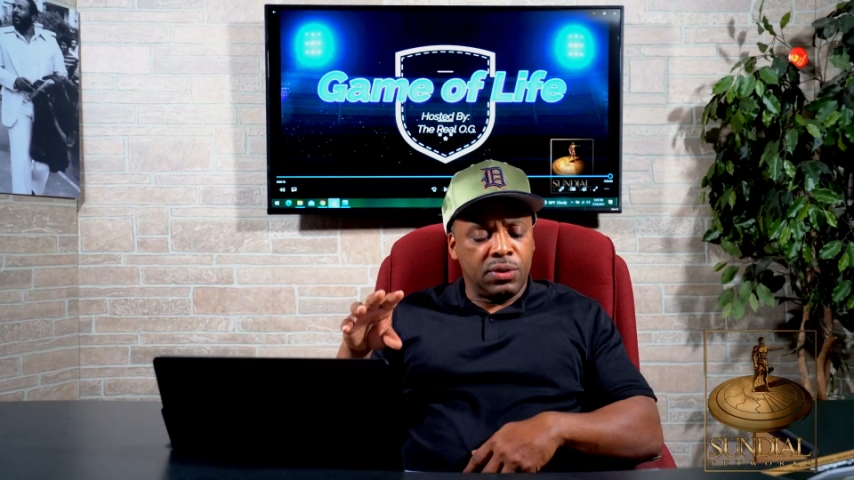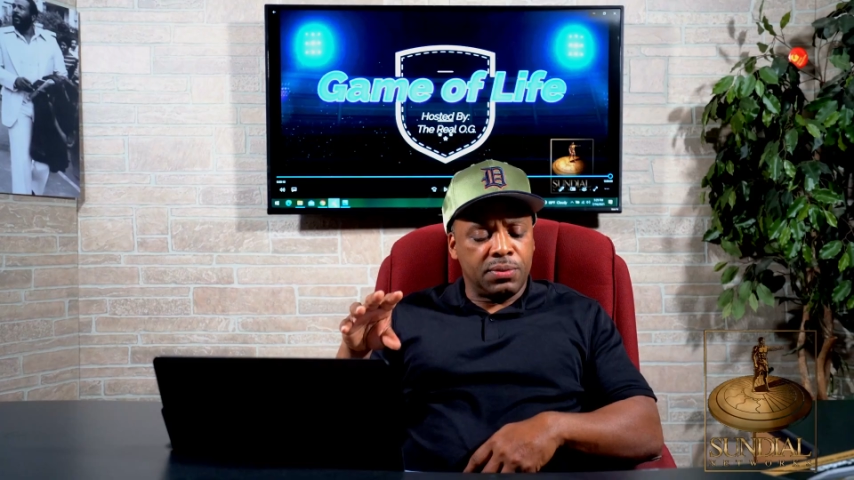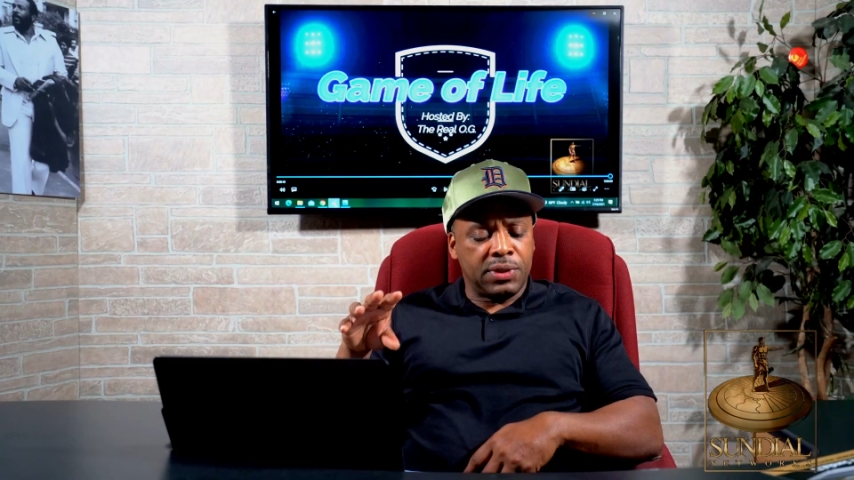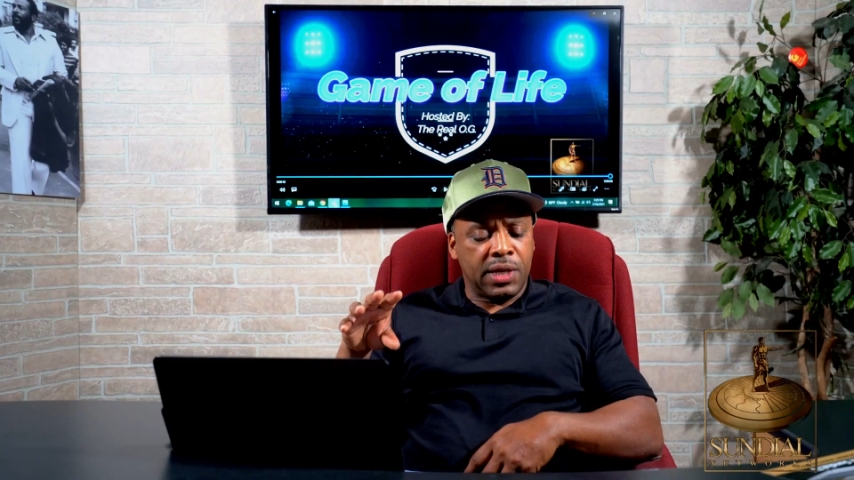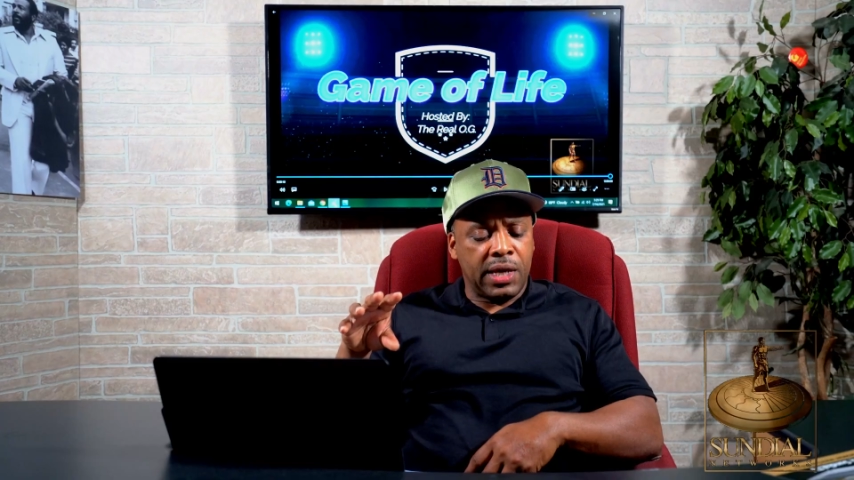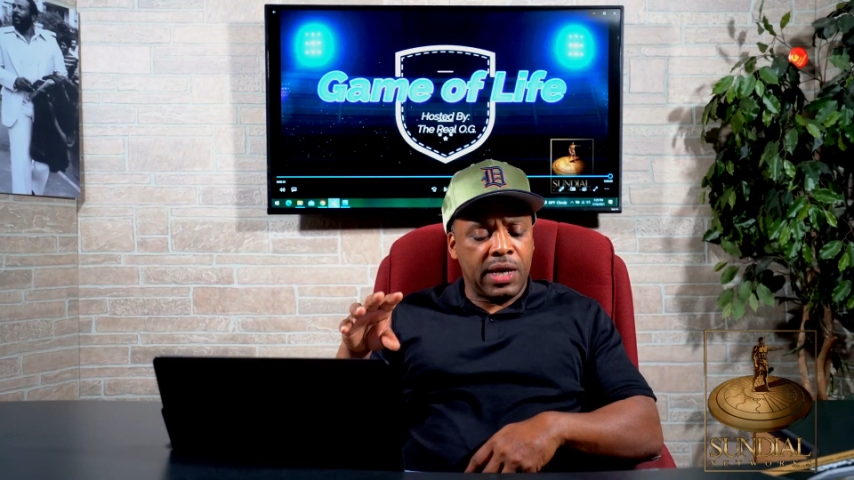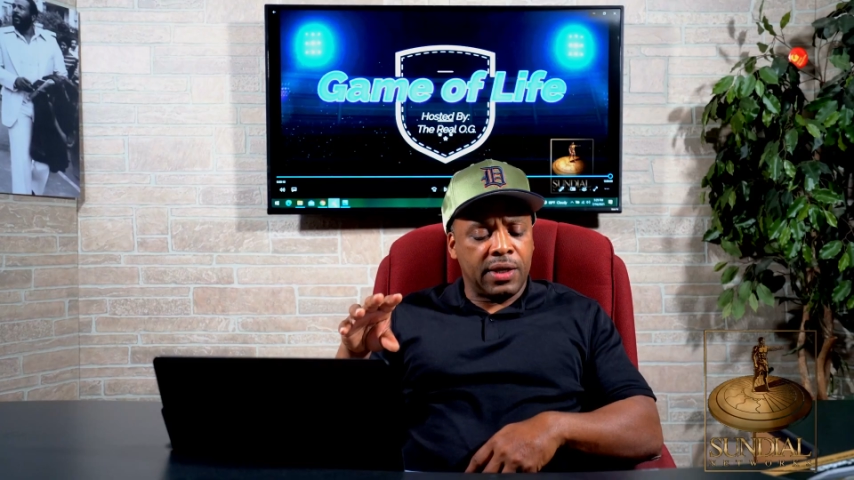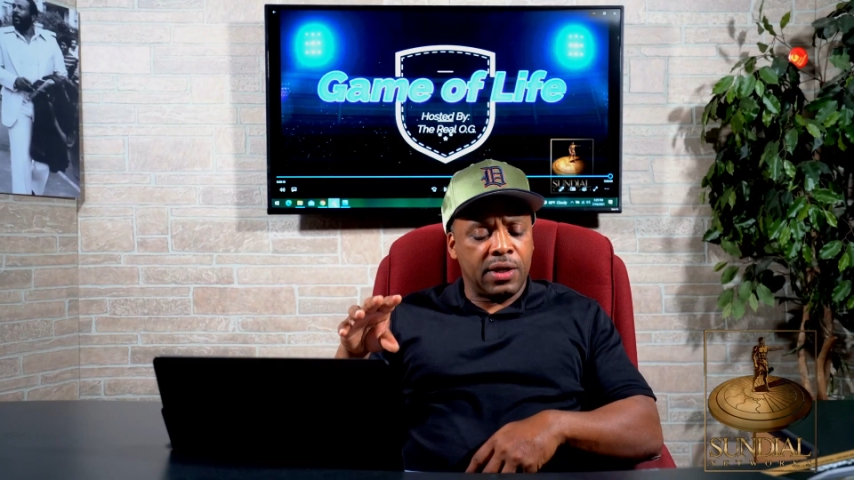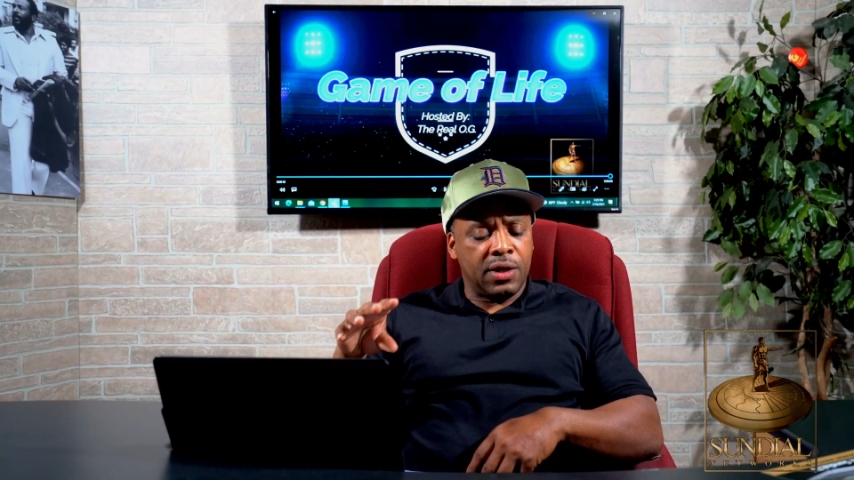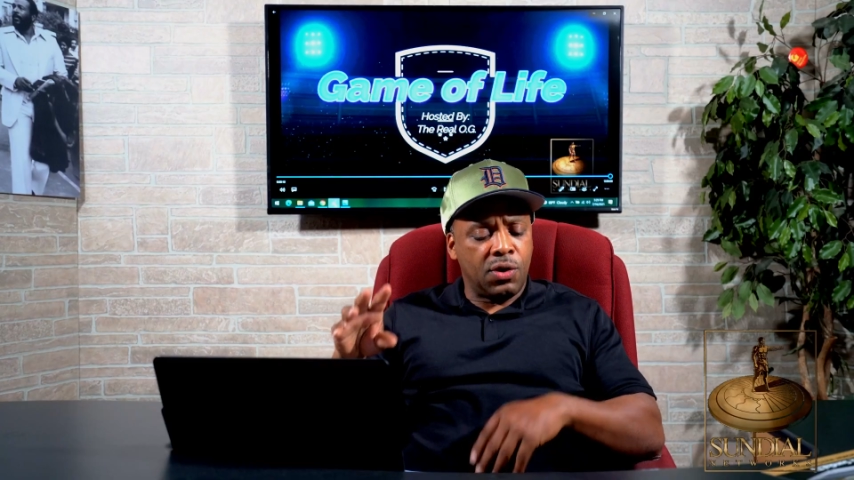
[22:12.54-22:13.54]
know what I'm
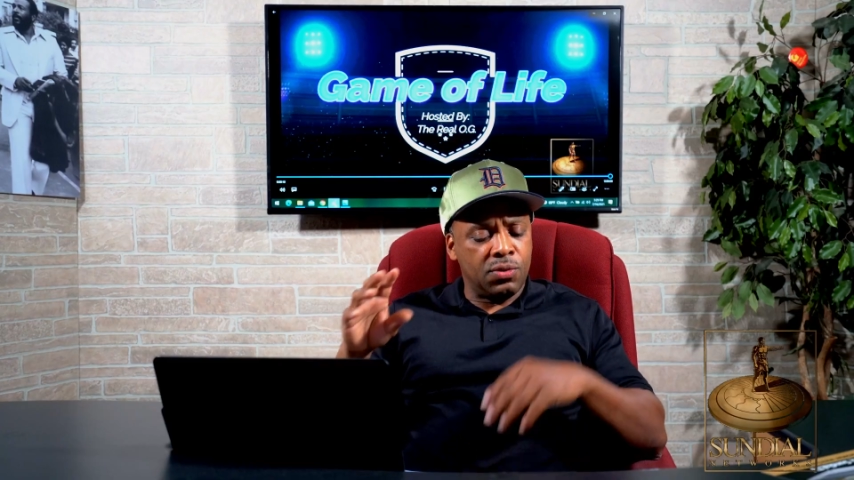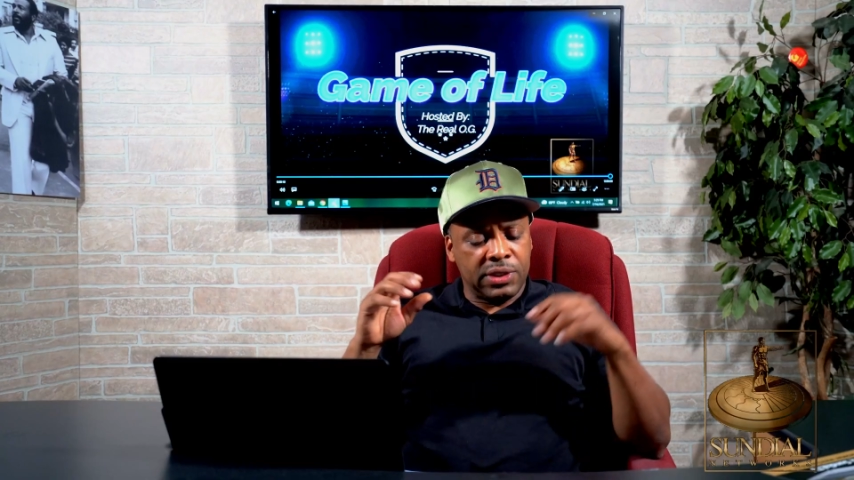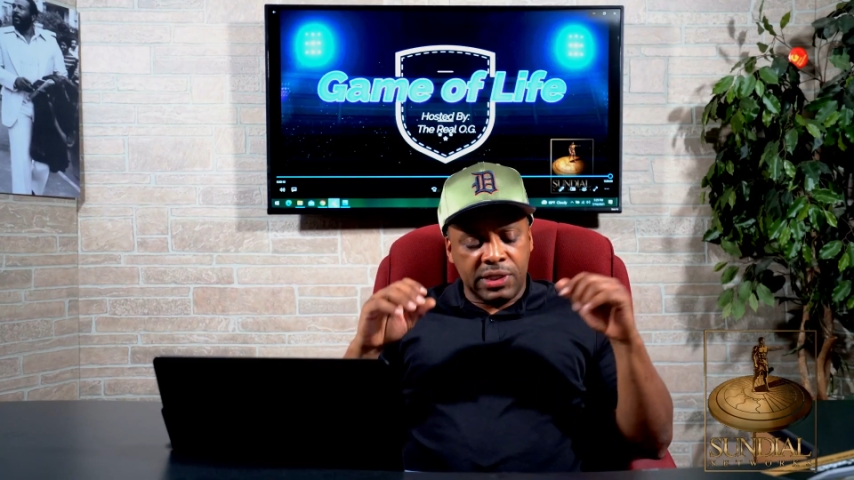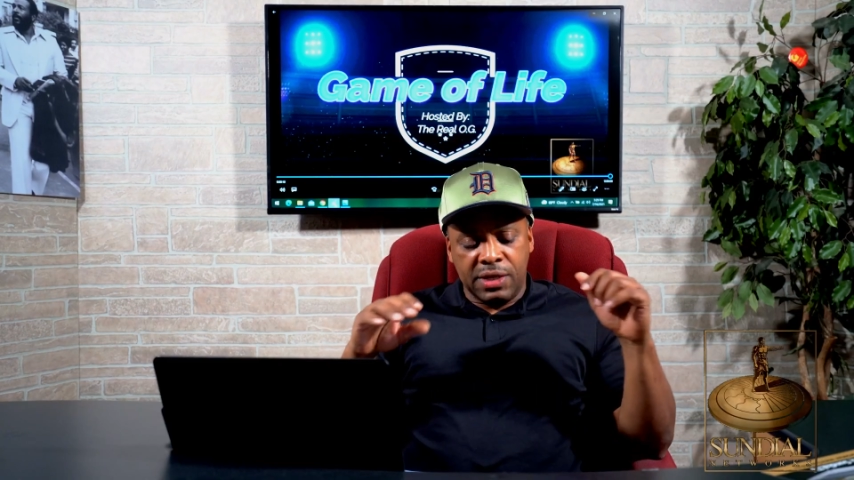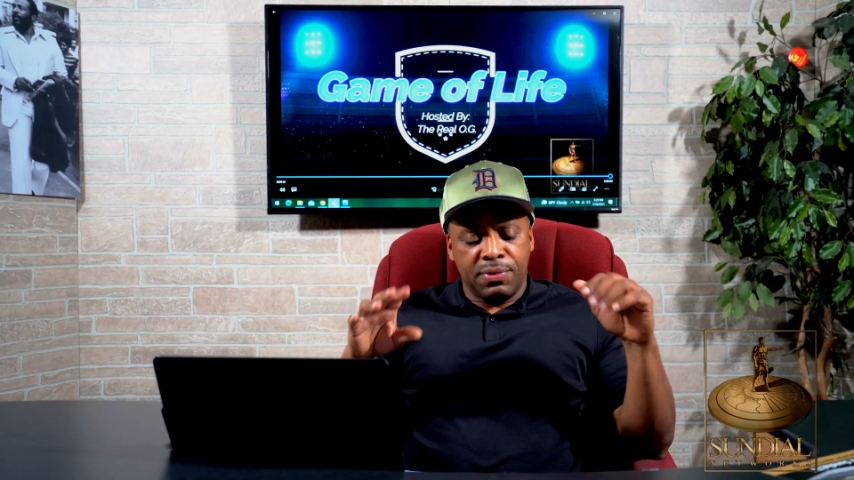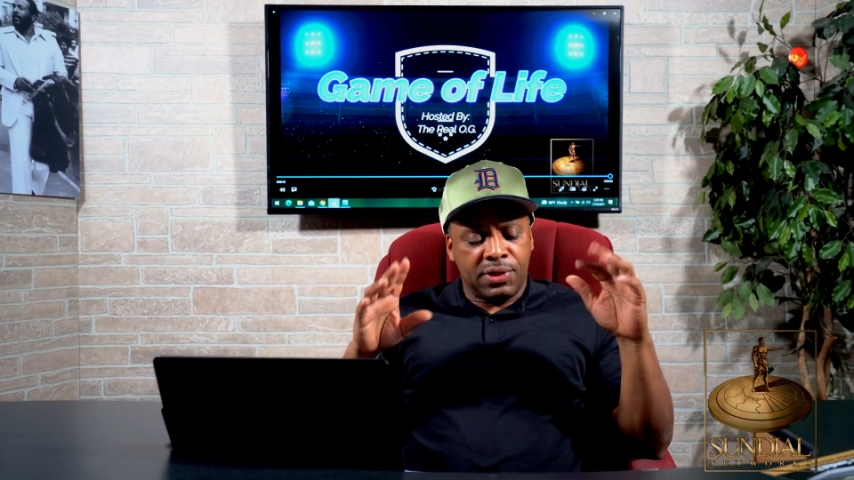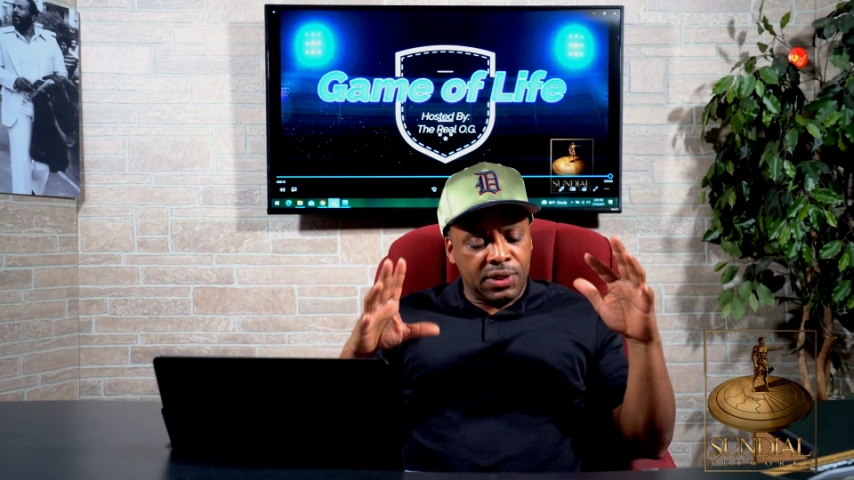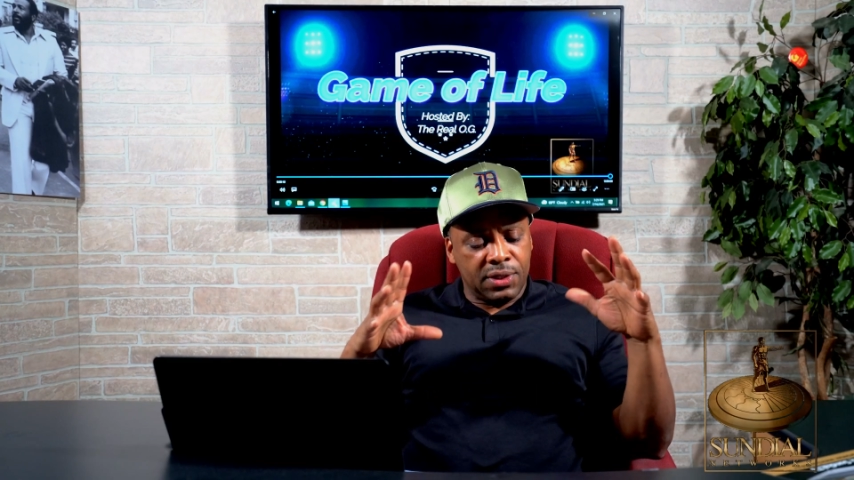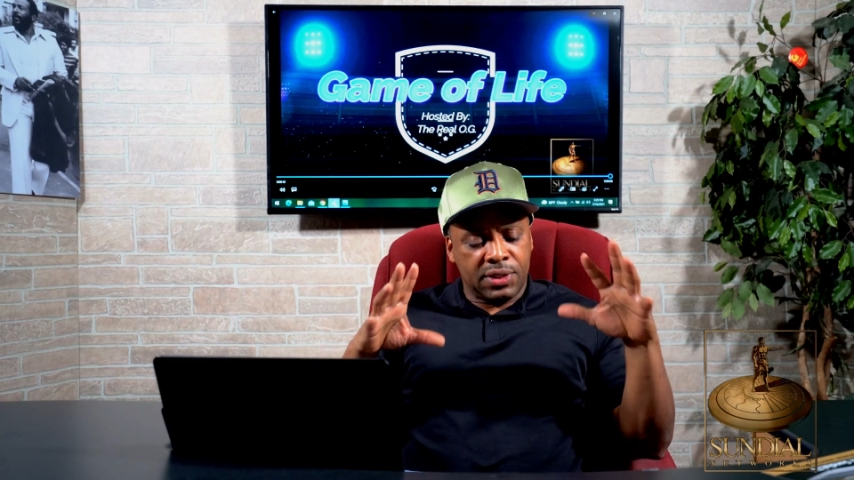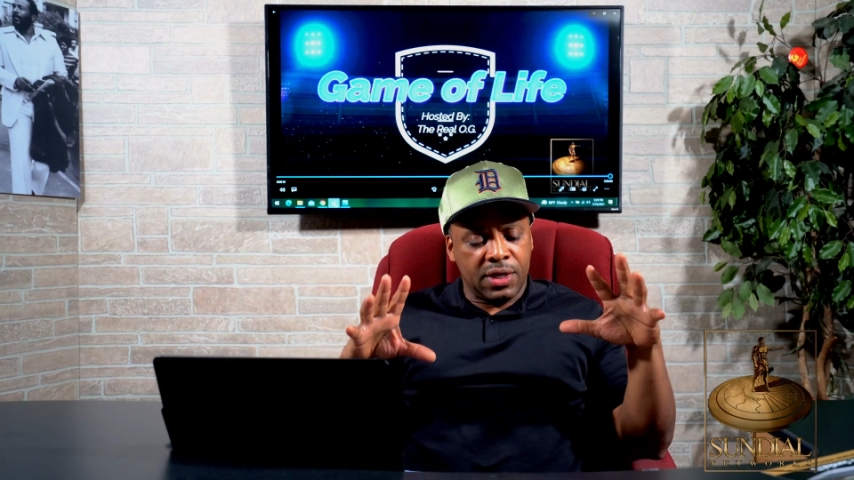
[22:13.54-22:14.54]
saying? Go deep into
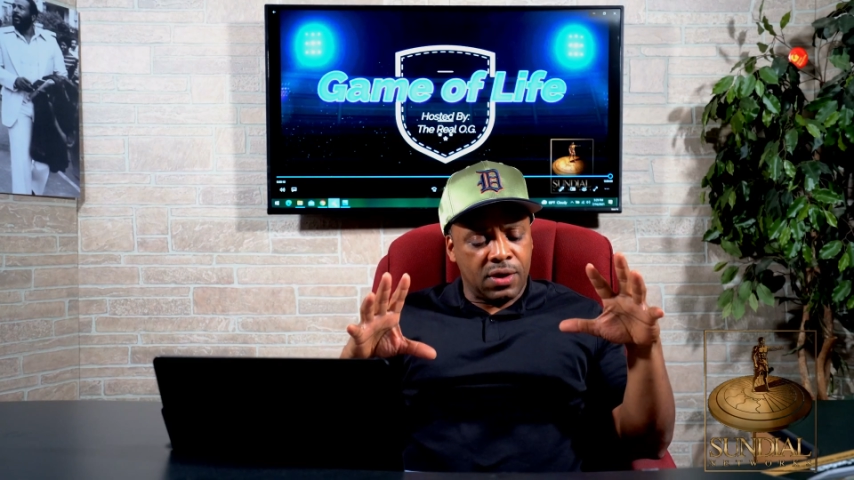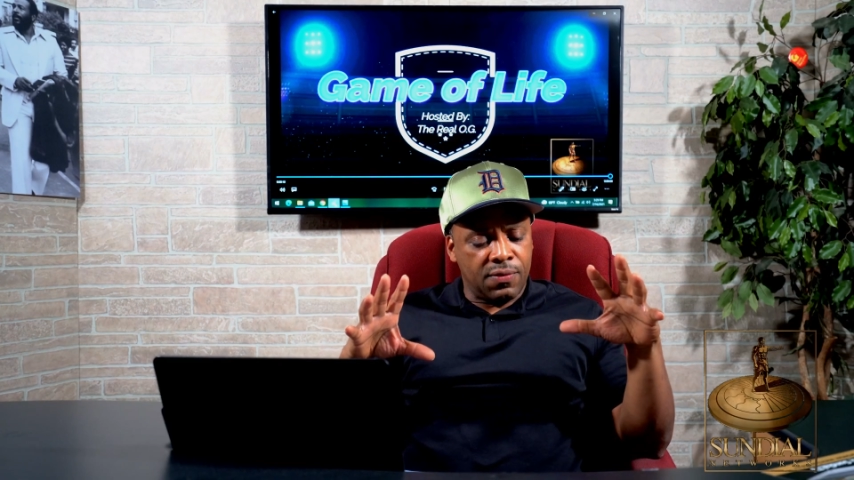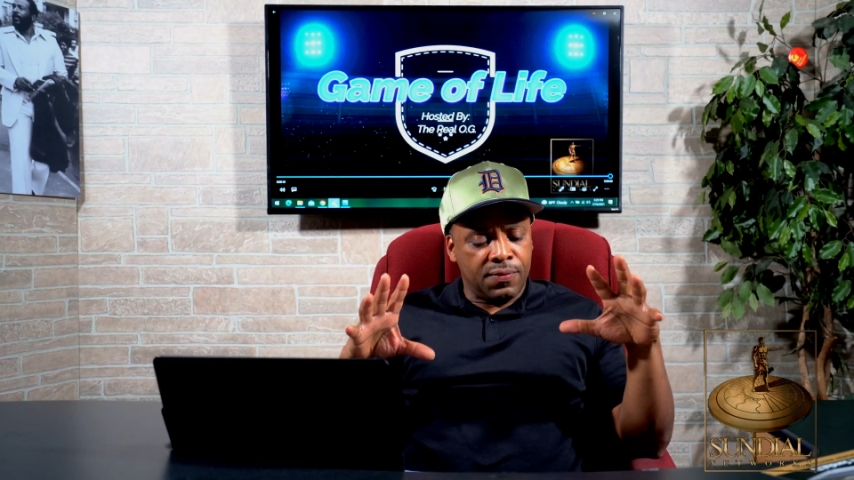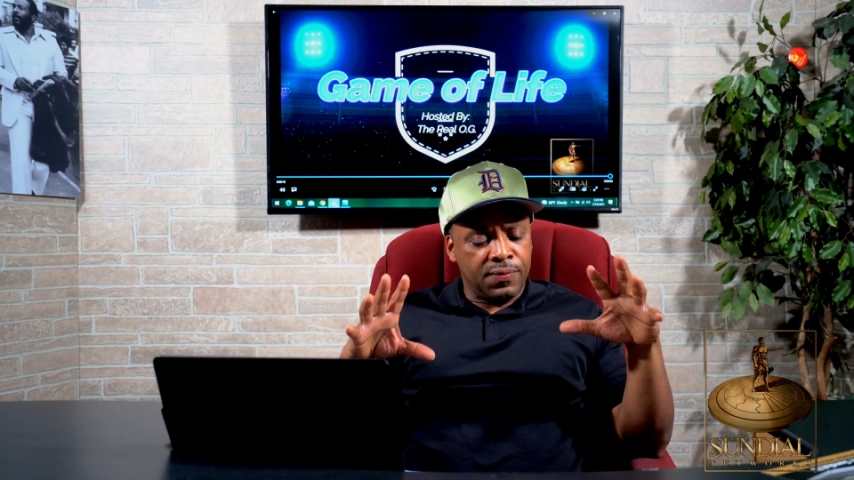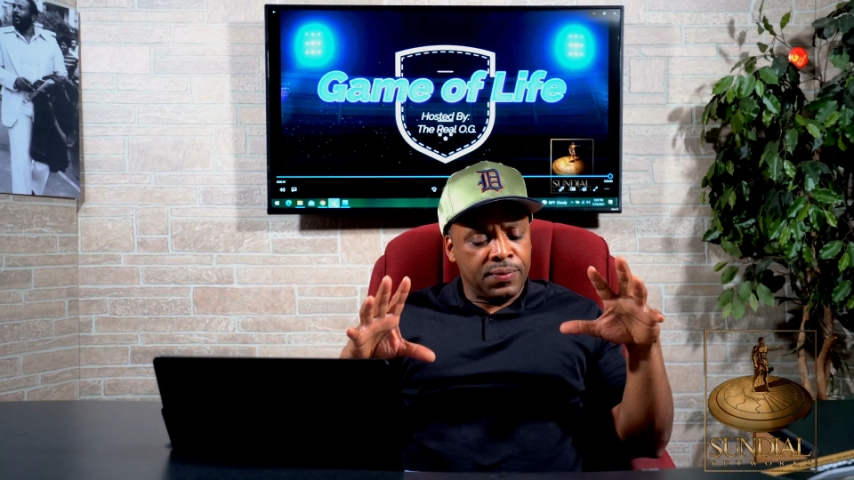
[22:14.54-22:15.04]
yourself.